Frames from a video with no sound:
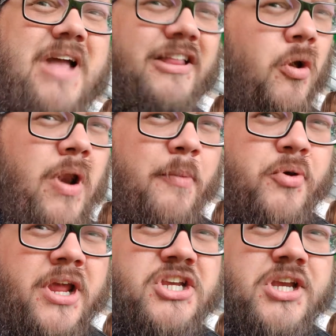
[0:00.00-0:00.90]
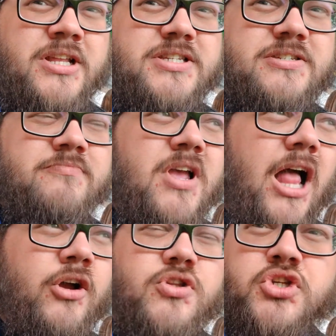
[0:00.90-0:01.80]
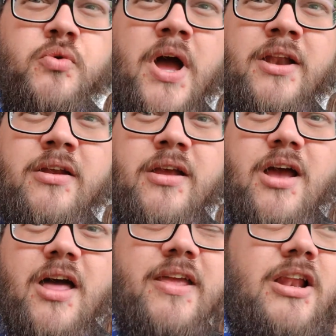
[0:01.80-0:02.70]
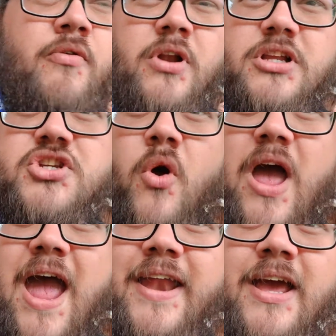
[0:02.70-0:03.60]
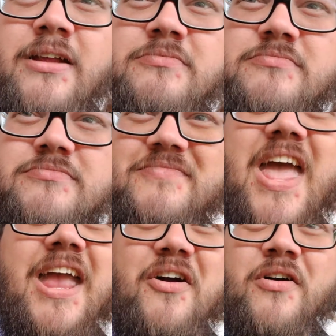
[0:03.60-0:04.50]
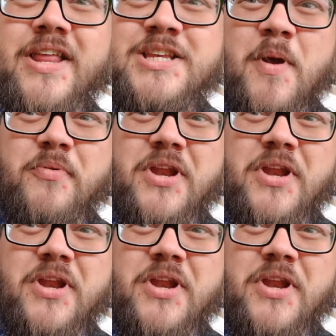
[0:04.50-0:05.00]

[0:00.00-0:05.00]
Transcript: I don't like predictions. I go two one. I think Luton will score a header. There you go. There's my